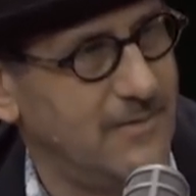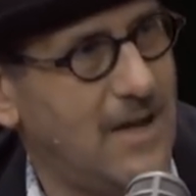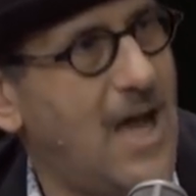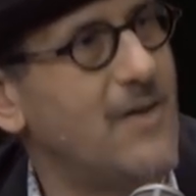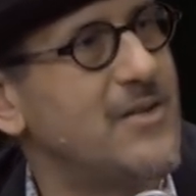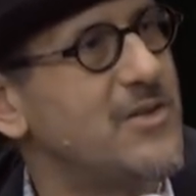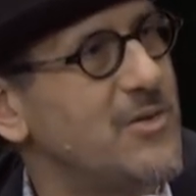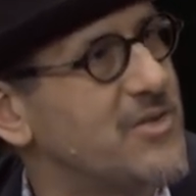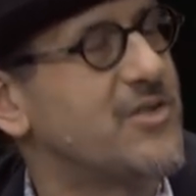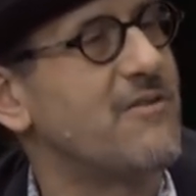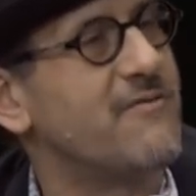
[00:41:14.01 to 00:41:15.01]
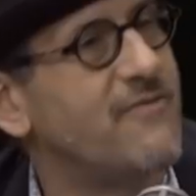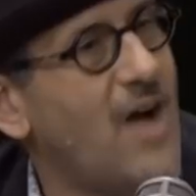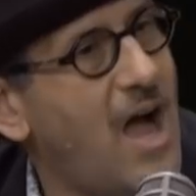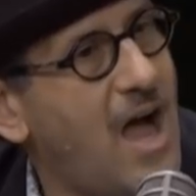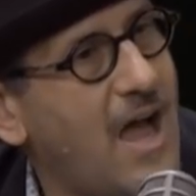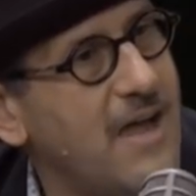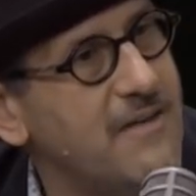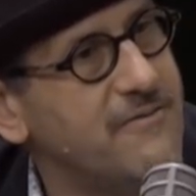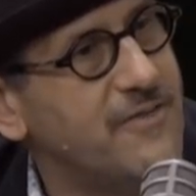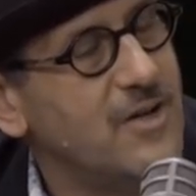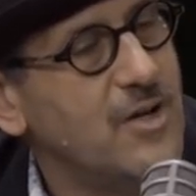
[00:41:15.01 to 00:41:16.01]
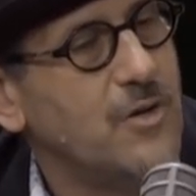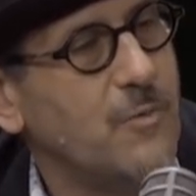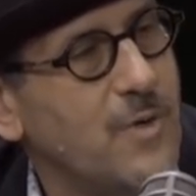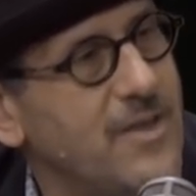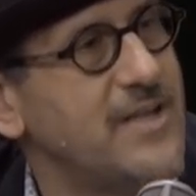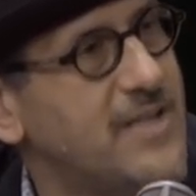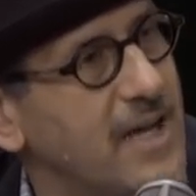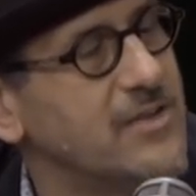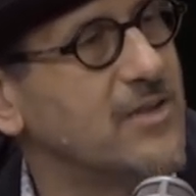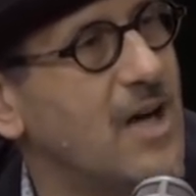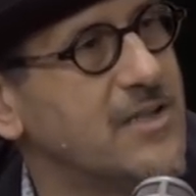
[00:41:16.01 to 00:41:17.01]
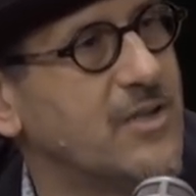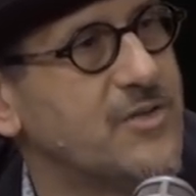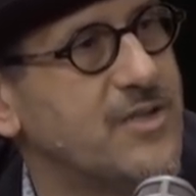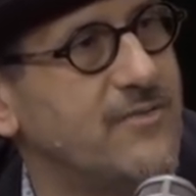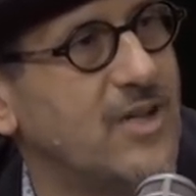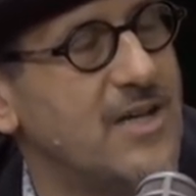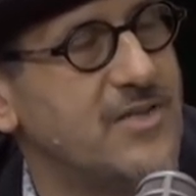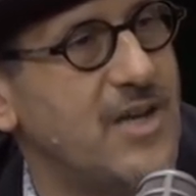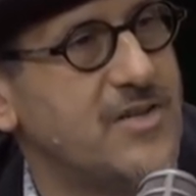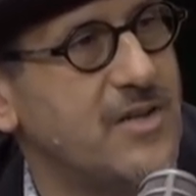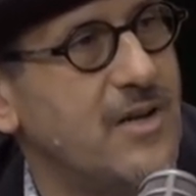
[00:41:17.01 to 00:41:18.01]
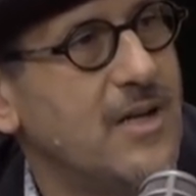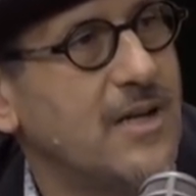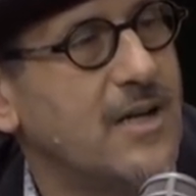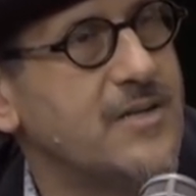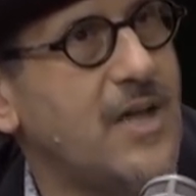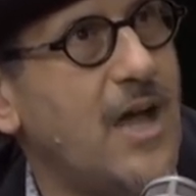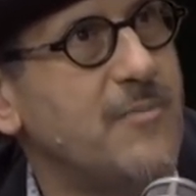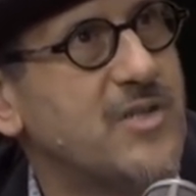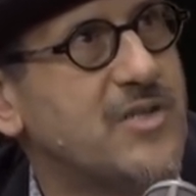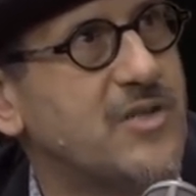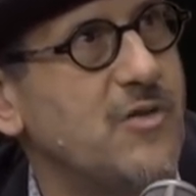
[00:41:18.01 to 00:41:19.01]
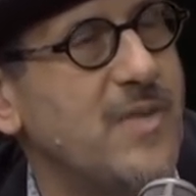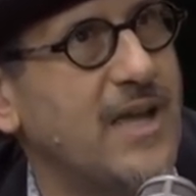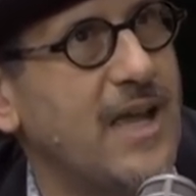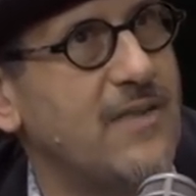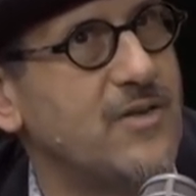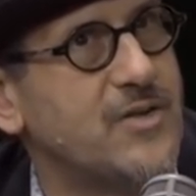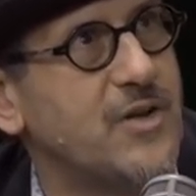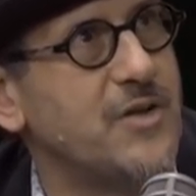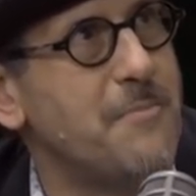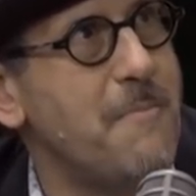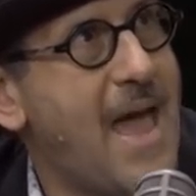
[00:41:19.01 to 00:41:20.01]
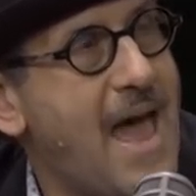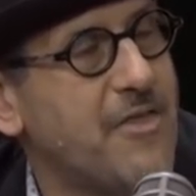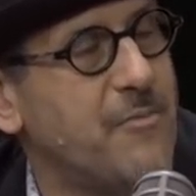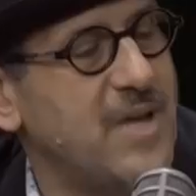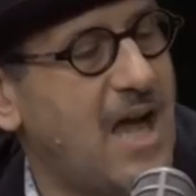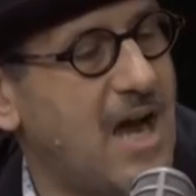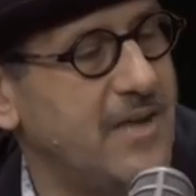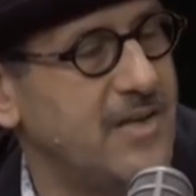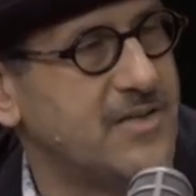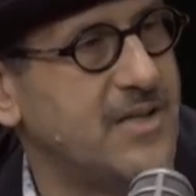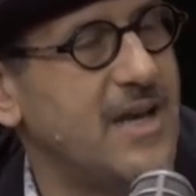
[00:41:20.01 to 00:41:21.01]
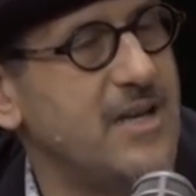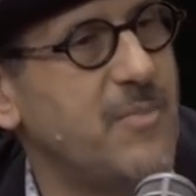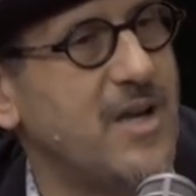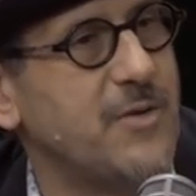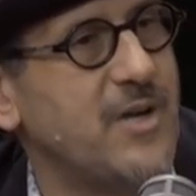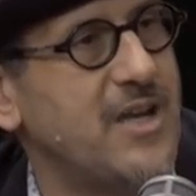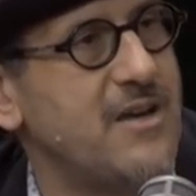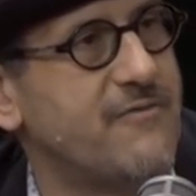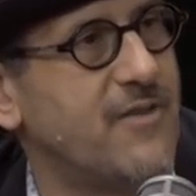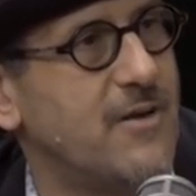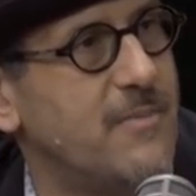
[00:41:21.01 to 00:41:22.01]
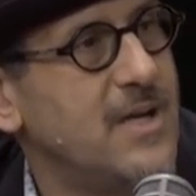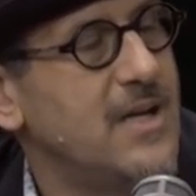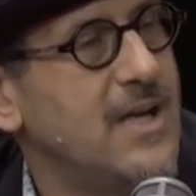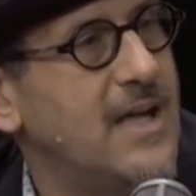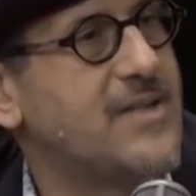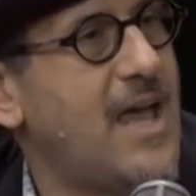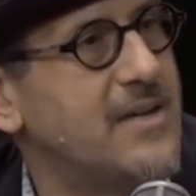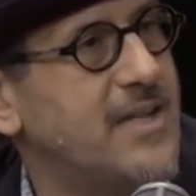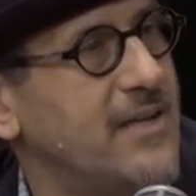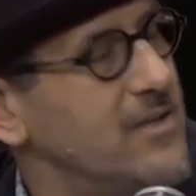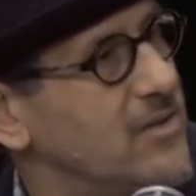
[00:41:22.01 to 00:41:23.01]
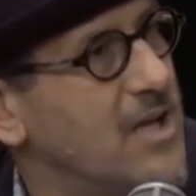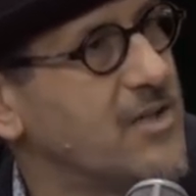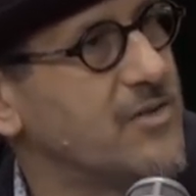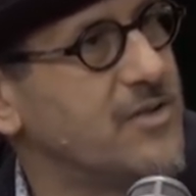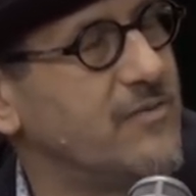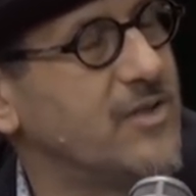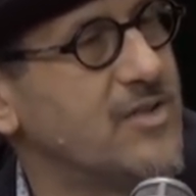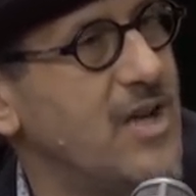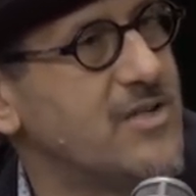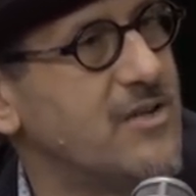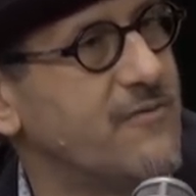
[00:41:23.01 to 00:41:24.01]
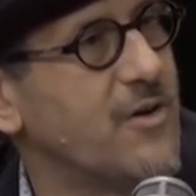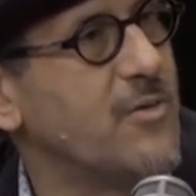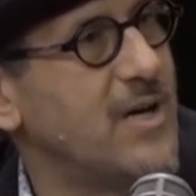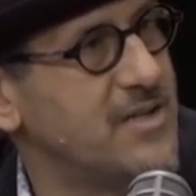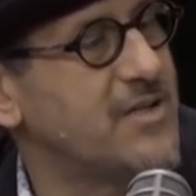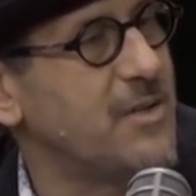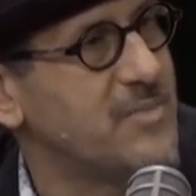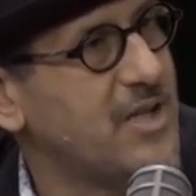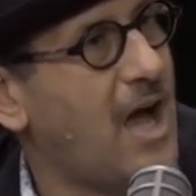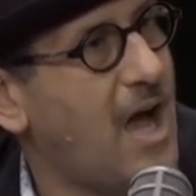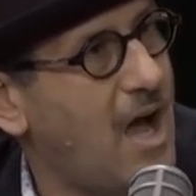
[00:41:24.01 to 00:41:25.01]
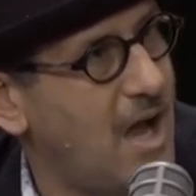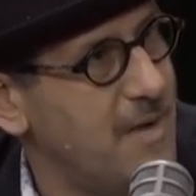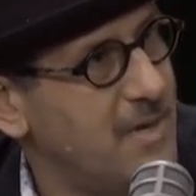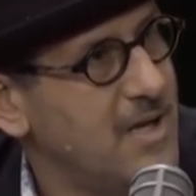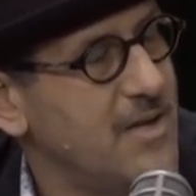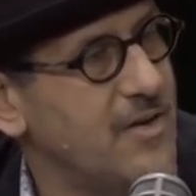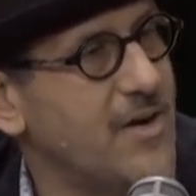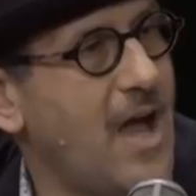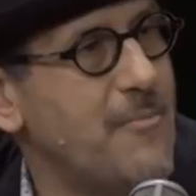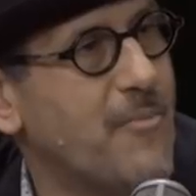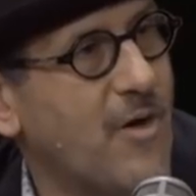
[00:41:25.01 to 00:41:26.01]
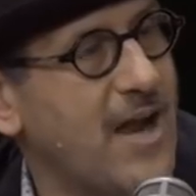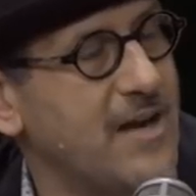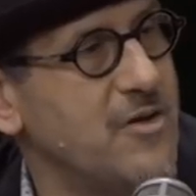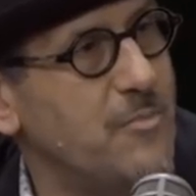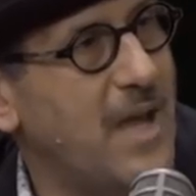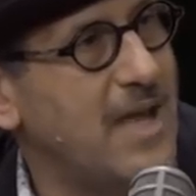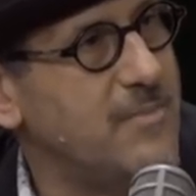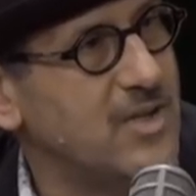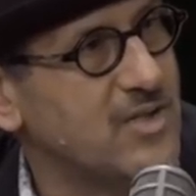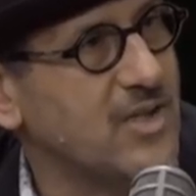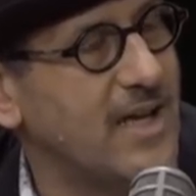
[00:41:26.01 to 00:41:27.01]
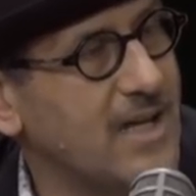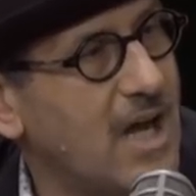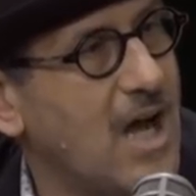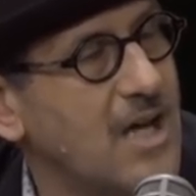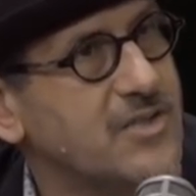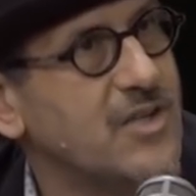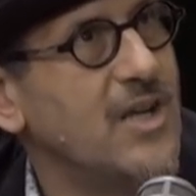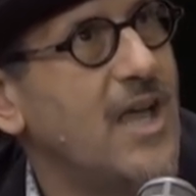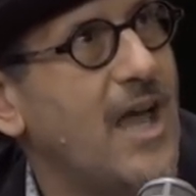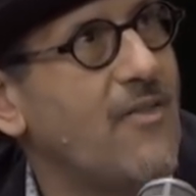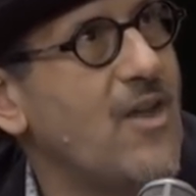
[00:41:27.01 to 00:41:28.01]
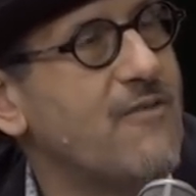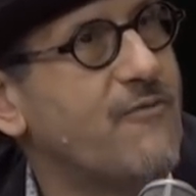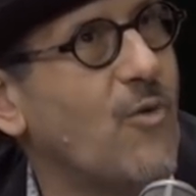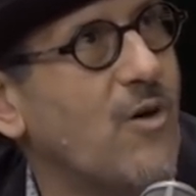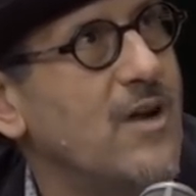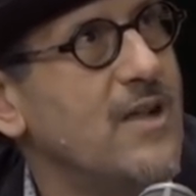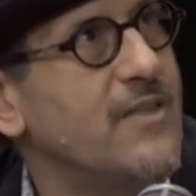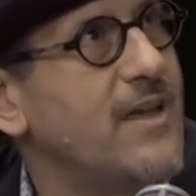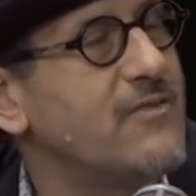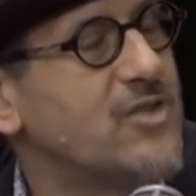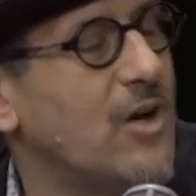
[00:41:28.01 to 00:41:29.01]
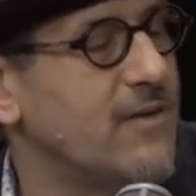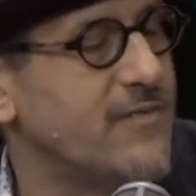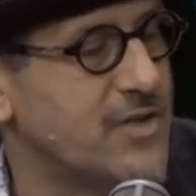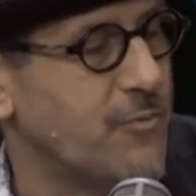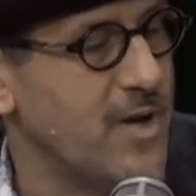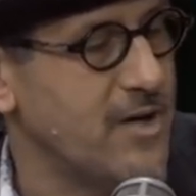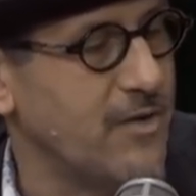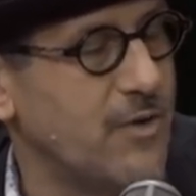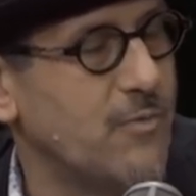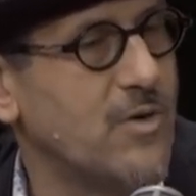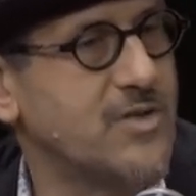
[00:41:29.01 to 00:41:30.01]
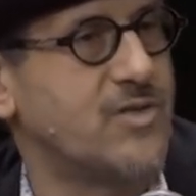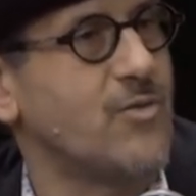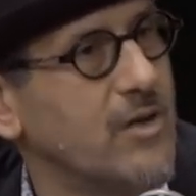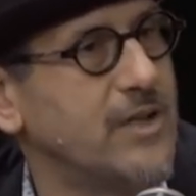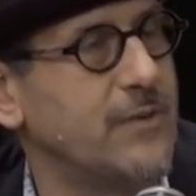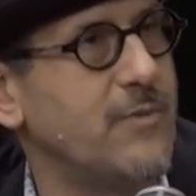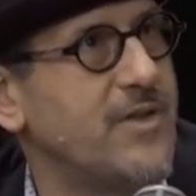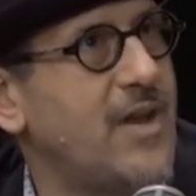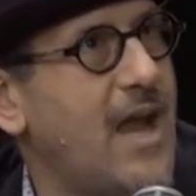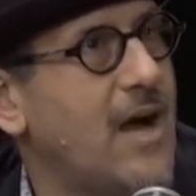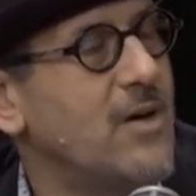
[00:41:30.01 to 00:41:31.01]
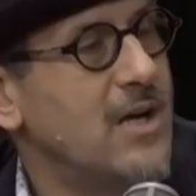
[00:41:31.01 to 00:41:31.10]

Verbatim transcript: How did you survive nice. with a technological civilization? Because I'm assuming, and there's good math behind this, that anybody we hear from has had a technological civilization for quite some time. Mm-hmm. They're not brand new babies like us. And therefore, they've solved this riddle that we're struggling with now.